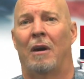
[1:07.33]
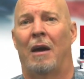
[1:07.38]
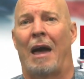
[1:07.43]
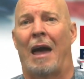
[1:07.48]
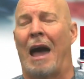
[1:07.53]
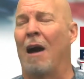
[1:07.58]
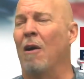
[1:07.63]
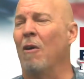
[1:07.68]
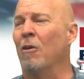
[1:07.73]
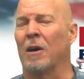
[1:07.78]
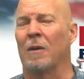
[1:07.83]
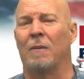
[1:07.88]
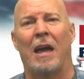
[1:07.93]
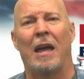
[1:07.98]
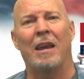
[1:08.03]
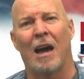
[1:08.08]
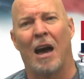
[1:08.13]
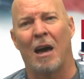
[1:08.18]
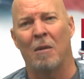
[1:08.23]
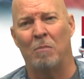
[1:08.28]
How could
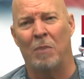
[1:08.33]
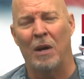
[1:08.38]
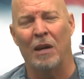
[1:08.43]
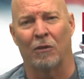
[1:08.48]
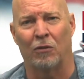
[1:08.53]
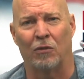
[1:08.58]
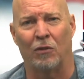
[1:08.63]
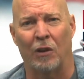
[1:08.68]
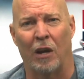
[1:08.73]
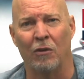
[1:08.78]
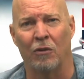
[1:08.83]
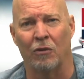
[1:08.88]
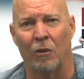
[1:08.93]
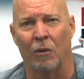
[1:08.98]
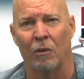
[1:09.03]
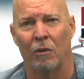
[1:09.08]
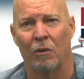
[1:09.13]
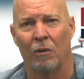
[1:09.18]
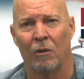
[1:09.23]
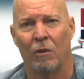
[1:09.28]
they not be
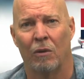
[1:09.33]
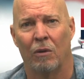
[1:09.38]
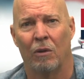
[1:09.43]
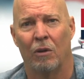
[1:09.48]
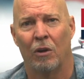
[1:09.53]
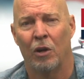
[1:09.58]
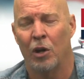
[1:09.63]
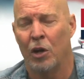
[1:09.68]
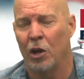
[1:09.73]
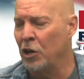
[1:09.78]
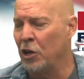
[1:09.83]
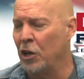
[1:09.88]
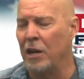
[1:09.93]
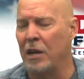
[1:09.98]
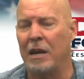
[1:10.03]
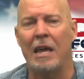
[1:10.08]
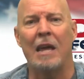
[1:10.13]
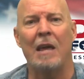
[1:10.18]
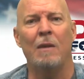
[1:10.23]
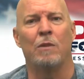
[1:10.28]
essential? You
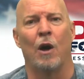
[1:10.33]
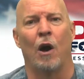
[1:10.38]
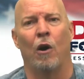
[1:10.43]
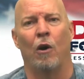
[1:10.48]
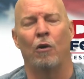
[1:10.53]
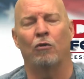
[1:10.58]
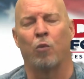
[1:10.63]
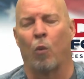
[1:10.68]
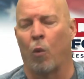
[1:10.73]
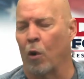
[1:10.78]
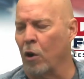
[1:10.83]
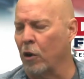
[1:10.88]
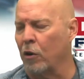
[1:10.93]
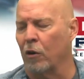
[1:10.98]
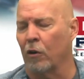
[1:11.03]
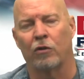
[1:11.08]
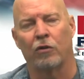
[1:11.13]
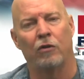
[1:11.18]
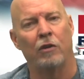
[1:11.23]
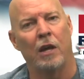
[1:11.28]
need those,
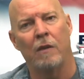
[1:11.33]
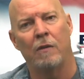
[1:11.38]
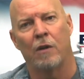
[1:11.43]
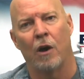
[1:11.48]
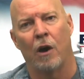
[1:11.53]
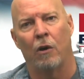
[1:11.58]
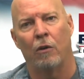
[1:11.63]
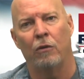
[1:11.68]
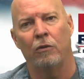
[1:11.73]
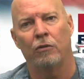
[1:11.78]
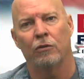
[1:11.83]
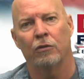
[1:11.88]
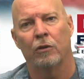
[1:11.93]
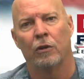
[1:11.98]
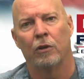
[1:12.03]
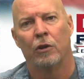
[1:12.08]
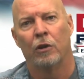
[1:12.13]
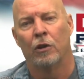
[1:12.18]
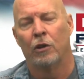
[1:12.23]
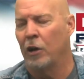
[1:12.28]
workers need those,
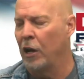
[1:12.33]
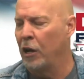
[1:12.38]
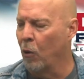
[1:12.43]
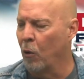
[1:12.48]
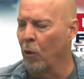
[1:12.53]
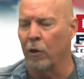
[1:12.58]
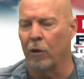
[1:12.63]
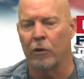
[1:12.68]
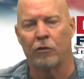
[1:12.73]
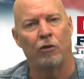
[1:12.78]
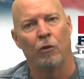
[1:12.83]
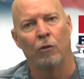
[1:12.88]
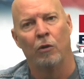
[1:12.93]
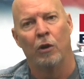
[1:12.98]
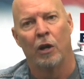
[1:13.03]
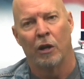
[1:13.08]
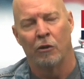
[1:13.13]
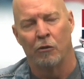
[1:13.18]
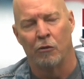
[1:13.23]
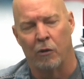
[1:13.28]
in order to
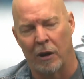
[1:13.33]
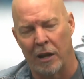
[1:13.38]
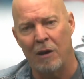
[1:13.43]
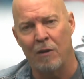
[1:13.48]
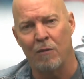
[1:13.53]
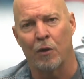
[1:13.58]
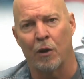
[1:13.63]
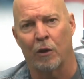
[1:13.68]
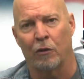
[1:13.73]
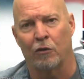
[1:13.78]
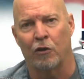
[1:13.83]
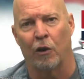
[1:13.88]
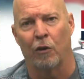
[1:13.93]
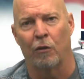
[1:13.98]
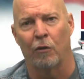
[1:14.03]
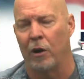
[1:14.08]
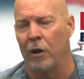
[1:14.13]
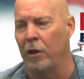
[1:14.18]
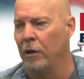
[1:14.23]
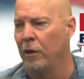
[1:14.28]
leave their
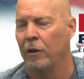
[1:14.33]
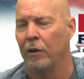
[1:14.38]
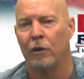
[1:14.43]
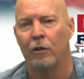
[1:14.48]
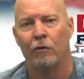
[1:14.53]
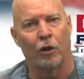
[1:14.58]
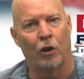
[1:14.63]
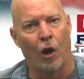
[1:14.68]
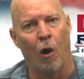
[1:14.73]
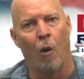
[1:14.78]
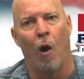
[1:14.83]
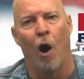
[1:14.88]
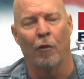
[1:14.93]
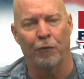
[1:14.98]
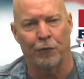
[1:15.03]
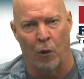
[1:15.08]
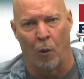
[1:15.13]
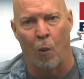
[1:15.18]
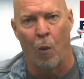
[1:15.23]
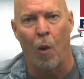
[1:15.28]
children to go
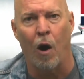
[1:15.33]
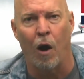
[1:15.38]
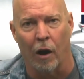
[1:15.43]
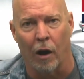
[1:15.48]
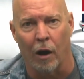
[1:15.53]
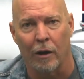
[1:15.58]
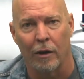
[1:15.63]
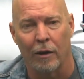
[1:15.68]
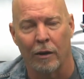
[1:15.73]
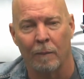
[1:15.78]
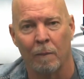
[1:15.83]
off to work.